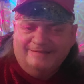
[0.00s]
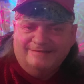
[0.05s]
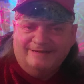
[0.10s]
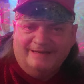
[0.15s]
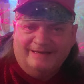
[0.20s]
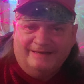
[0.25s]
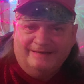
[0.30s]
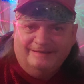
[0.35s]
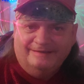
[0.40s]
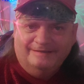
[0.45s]
it's
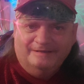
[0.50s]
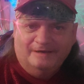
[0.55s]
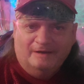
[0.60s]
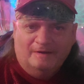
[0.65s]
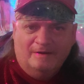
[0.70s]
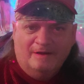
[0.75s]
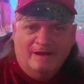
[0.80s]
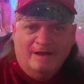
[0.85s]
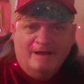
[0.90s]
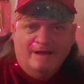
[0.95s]
like, you
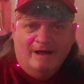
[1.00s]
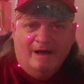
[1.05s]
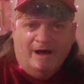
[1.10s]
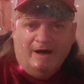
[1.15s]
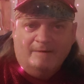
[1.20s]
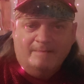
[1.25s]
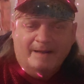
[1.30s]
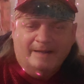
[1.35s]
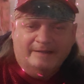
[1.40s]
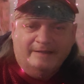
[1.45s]
know,
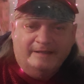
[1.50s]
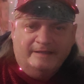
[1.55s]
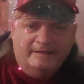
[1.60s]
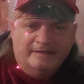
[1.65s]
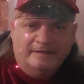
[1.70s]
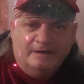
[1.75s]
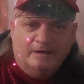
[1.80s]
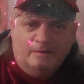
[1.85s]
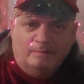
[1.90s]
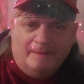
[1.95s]
automatically,
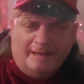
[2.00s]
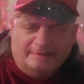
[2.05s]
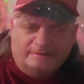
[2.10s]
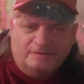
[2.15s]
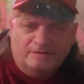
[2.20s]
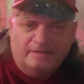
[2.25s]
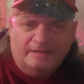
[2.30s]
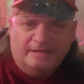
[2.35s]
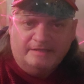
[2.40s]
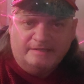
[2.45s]
you know, back
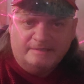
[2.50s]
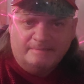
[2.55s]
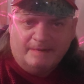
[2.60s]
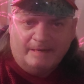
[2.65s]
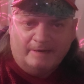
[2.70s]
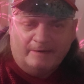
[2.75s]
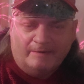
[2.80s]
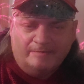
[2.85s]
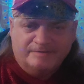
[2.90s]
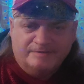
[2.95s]
to the
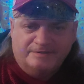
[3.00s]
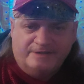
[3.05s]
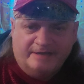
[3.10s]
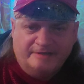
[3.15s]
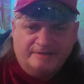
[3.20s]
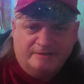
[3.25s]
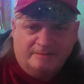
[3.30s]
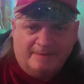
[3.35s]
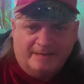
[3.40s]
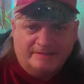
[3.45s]
symbolic
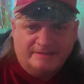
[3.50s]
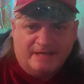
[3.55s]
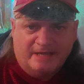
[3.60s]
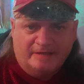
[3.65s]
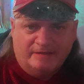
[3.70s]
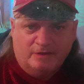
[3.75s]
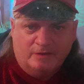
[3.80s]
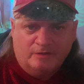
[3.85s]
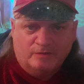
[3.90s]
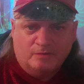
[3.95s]
representation on the back side
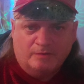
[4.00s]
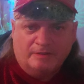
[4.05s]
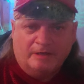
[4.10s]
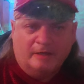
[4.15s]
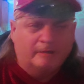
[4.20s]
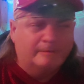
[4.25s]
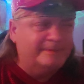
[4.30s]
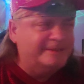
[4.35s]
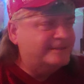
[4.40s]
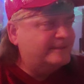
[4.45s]
of the US
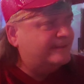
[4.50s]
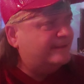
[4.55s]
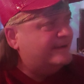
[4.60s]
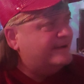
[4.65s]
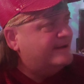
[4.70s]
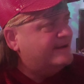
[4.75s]
$1 bill,